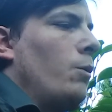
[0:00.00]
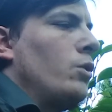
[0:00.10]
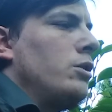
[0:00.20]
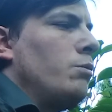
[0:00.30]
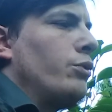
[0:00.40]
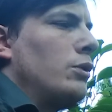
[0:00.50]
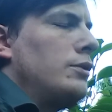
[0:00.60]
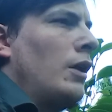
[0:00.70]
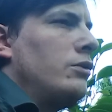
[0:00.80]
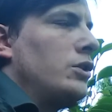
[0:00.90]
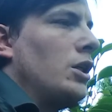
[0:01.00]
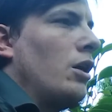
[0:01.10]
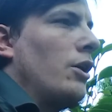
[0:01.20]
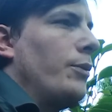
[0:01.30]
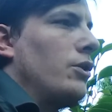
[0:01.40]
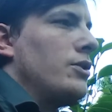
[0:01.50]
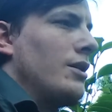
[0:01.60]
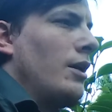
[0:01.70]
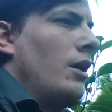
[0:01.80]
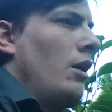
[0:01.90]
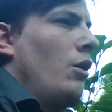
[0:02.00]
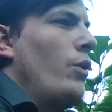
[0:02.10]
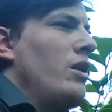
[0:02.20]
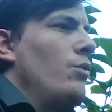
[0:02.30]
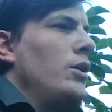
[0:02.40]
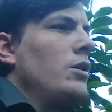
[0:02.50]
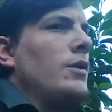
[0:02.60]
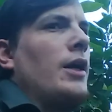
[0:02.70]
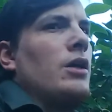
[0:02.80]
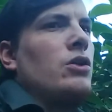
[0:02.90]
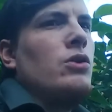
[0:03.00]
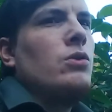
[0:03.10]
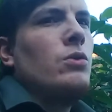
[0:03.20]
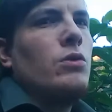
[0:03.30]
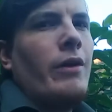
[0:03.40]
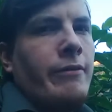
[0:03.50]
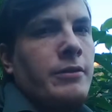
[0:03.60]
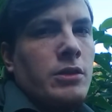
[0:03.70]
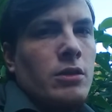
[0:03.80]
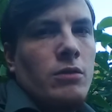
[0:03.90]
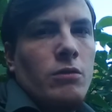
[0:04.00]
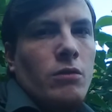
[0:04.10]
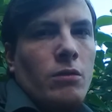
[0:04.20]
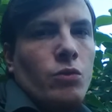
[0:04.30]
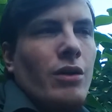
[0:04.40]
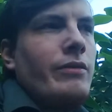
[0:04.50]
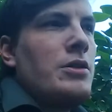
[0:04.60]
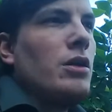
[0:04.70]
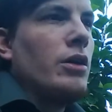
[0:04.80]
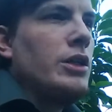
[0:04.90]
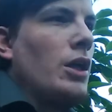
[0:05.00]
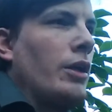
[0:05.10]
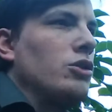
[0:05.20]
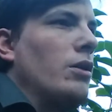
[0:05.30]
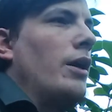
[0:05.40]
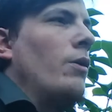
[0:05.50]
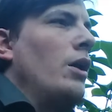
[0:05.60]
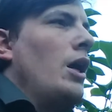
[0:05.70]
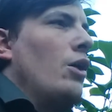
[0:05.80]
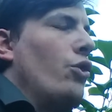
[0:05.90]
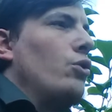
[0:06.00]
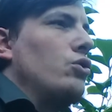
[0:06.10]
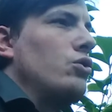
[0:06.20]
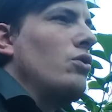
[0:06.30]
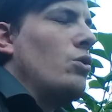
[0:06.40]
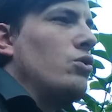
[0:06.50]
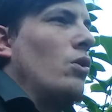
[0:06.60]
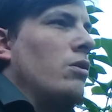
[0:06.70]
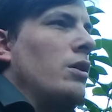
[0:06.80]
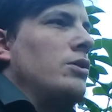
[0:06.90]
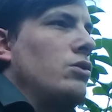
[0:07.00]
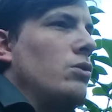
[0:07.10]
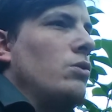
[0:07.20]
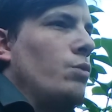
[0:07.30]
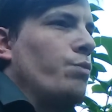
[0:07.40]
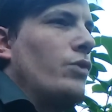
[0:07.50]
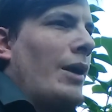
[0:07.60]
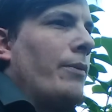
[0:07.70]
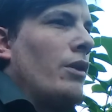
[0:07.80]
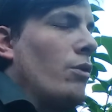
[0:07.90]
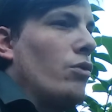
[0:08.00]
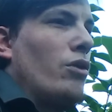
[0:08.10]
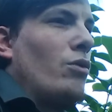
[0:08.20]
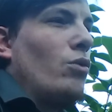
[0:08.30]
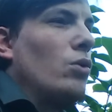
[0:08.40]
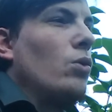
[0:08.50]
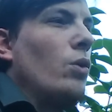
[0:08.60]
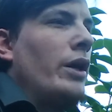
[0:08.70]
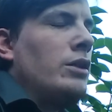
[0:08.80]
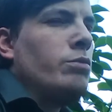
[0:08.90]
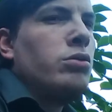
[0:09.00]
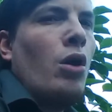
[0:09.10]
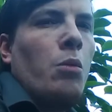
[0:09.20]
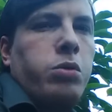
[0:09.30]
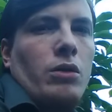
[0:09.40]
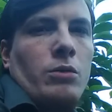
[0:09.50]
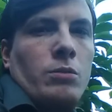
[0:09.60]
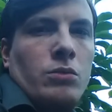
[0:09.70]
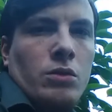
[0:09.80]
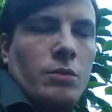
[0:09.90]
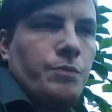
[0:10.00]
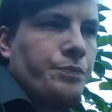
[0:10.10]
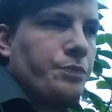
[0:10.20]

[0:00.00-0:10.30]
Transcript: would improve over time, because when you get a new graphics architecture out, those sort of things do happen. There are always problems